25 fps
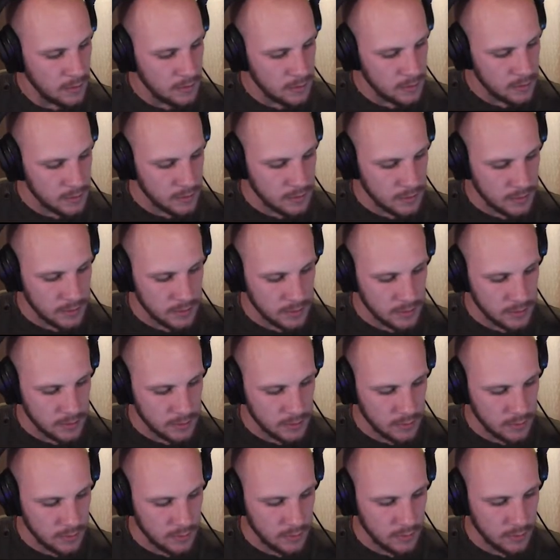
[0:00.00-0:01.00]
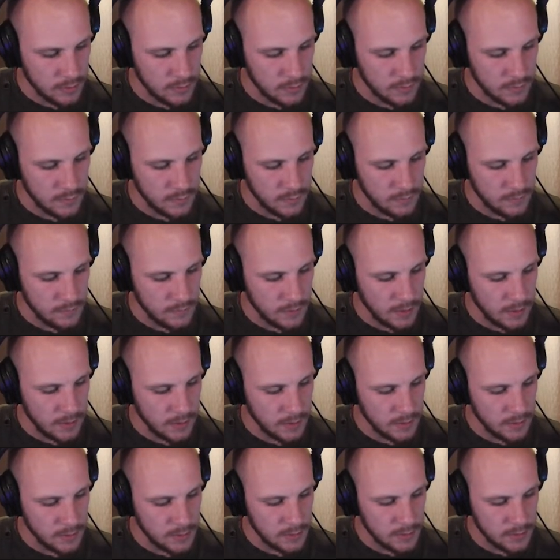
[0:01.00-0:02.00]
So this is gonna go to
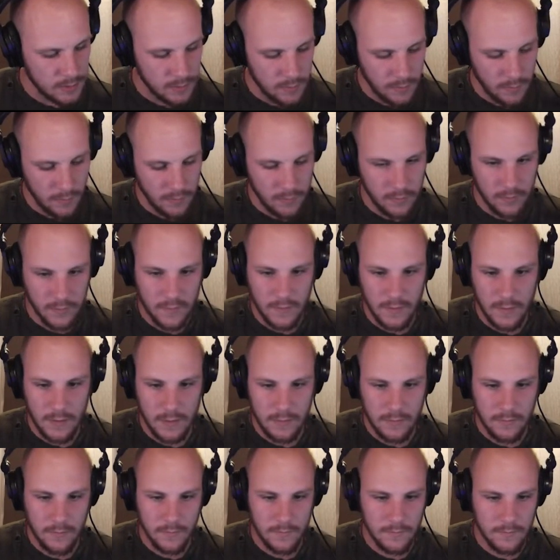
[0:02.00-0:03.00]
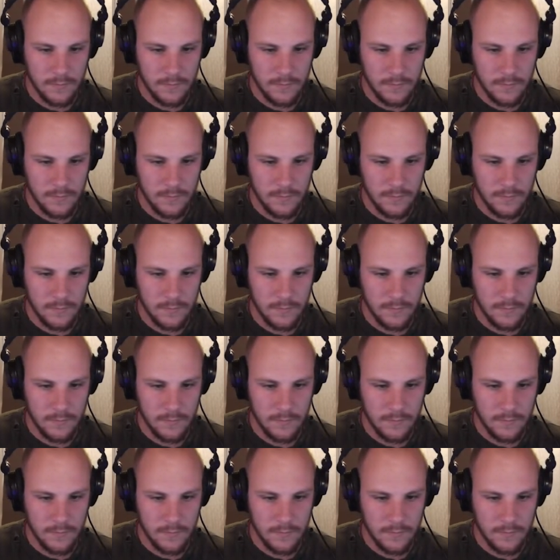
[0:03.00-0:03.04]
minus 13.